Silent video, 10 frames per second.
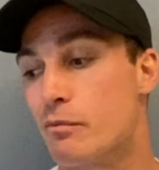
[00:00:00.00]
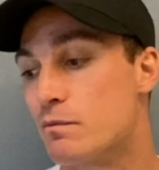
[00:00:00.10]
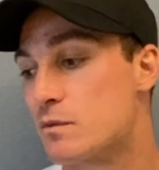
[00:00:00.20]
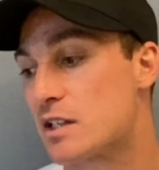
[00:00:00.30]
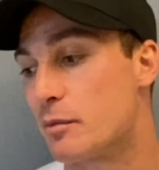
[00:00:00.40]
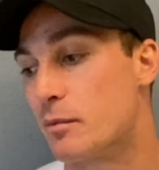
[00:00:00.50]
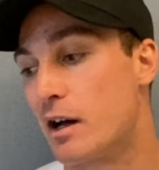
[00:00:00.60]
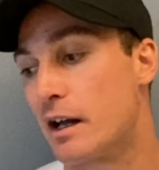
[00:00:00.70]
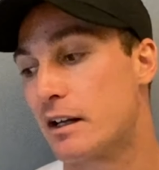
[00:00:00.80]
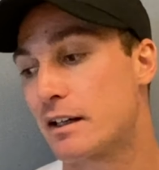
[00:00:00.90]
some of
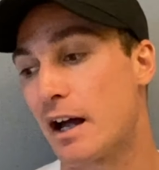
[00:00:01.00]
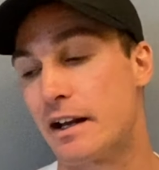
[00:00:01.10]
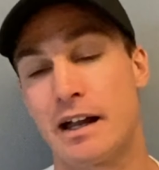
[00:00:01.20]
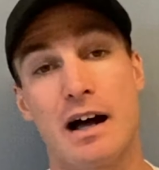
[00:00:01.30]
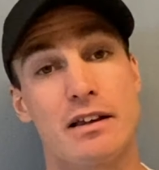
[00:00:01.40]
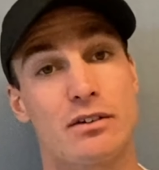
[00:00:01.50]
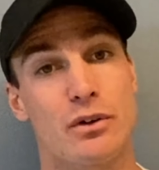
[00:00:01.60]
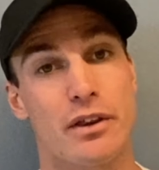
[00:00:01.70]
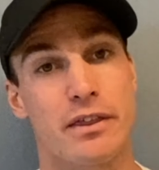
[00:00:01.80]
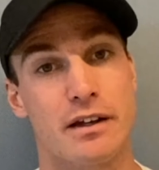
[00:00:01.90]
my KDRs
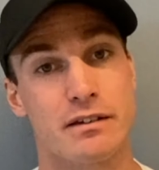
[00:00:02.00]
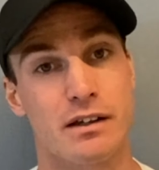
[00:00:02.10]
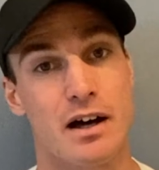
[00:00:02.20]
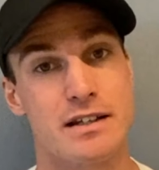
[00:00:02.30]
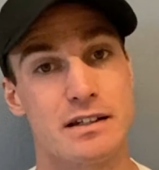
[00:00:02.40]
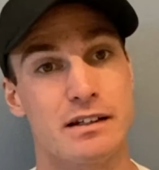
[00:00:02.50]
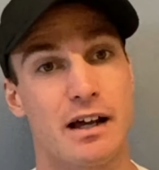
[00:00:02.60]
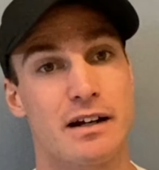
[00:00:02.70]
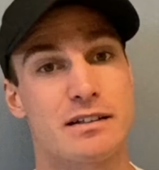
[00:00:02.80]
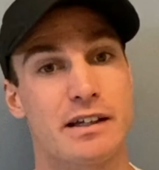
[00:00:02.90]
or the things that I didn't
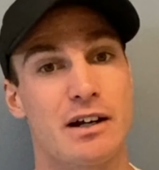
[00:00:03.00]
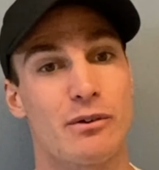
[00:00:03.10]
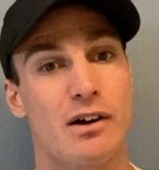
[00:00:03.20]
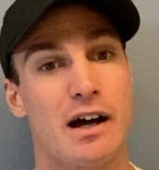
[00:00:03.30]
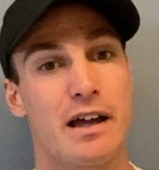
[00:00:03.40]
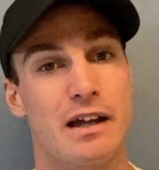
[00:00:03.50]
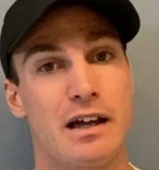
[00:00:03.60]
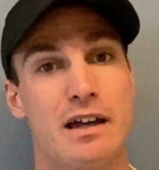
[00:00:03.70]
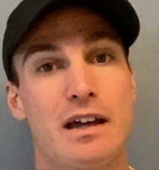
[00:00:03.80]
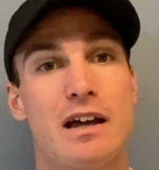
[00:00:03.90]
actually get right
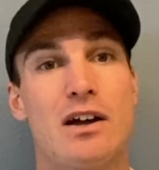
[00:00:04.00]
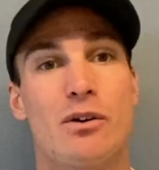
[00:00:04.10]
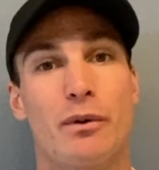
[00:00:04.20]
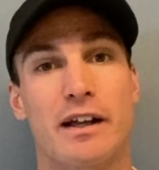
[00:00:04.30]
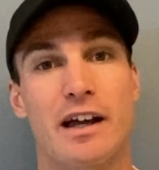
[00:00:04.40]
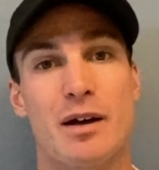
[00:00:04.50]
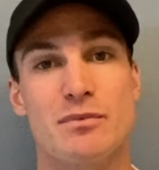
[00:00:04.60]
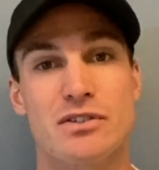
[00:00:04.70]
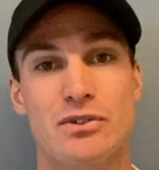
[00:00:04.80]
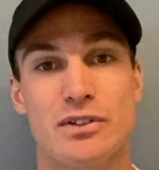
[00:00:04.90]
when it came
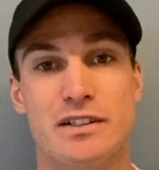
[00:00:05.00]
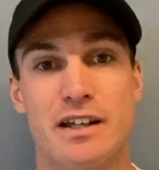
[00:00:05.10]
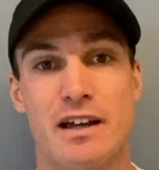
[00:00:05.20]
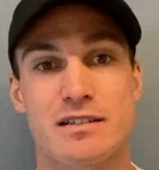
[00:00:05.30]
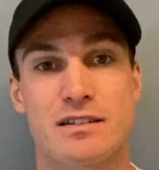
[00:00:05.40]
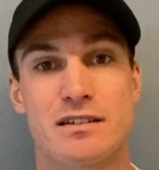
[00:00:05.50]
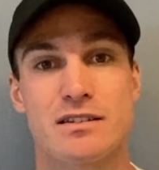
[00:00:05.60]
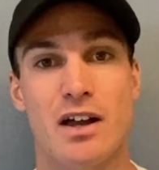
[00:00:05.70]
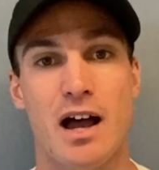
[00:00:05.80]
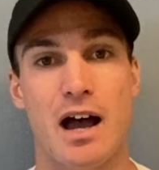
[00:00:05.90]
to test
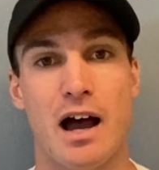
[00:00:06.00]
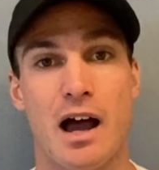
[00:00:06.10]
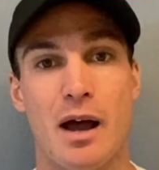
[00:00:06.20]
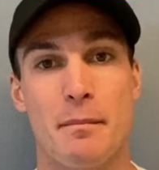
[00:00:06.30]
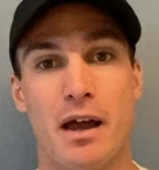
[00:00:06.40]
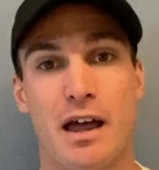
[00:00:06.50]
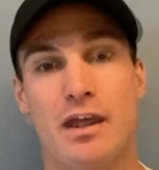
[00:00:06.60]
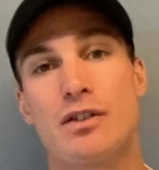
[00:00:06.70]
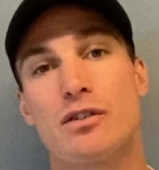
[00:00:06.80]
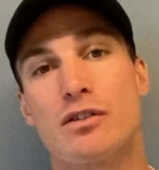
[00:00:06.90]
time.
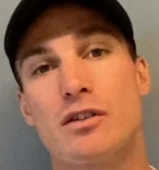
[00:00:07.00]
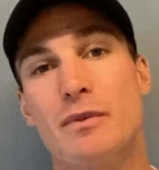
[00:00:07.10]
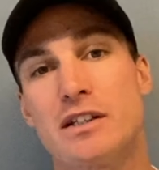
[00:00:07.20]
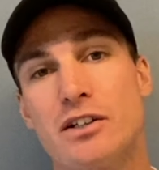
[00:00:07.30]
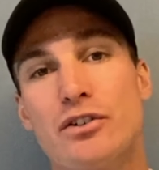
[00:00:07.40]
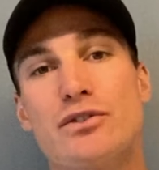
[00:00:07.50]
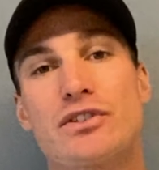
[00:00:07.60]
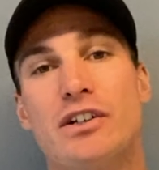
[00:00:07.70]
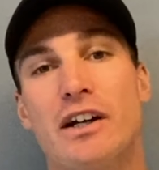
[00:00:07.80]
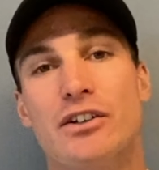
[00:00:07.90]
The materials
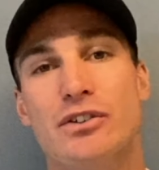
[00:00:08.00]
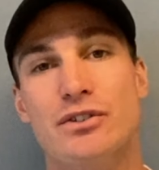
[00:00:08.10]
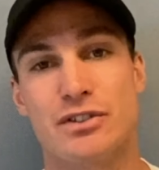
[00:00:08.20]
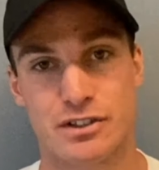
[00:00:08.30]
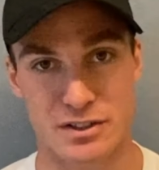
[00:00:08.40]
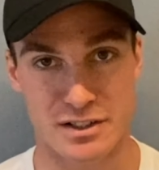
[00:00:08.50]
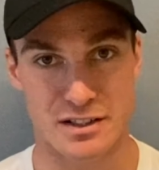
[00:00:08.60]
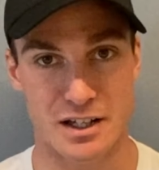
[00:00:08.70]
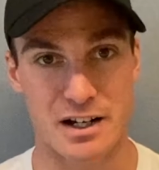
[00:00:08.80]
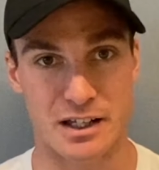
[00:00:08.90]
that I used to
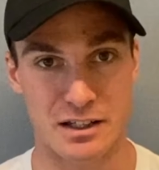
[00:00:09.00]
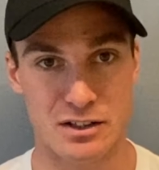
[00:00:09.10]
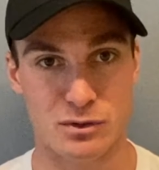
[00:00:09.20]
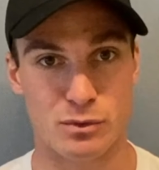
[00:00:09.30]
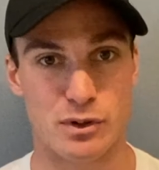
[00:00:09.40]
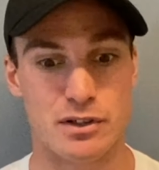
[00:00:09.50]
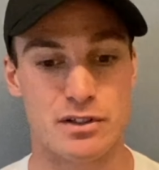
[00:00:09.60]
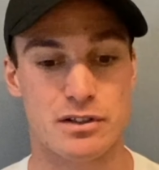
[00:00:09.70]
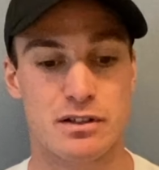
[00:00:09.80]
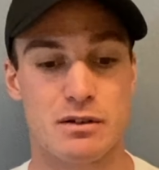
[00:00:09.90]
study
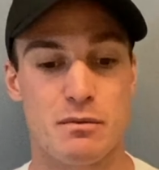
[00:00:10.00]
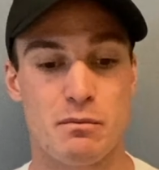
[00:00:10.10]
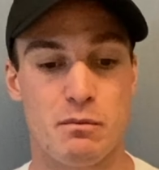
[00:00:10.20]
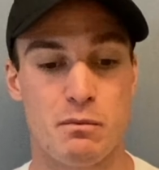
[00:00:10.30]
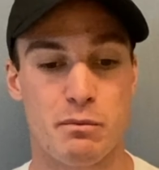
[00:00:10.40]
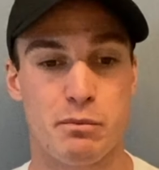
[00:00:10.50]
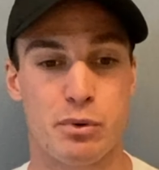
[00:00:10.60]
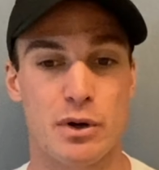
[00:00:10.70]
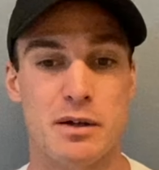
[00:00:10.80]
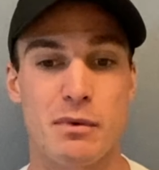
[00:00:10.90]
was
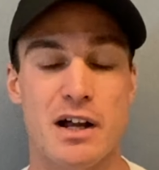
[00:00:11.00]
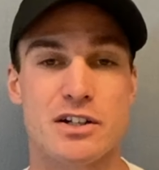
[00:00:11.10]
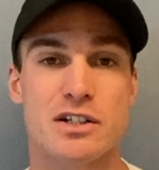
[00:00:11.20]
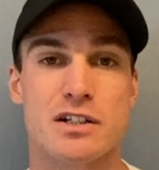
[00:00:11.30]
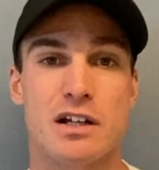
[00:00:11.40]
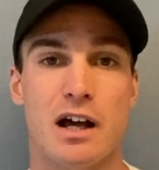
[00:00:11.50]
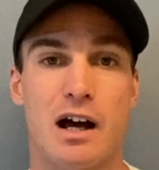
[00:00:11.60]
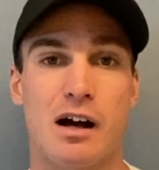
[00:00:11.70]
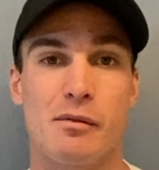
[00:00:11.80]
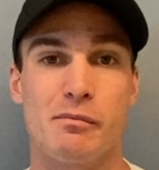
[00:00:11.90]
pretty much
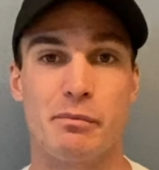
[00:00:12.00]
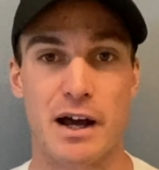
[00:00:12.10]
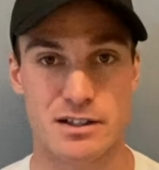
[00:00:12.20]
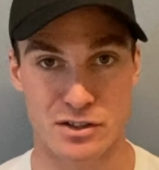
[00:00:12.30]
based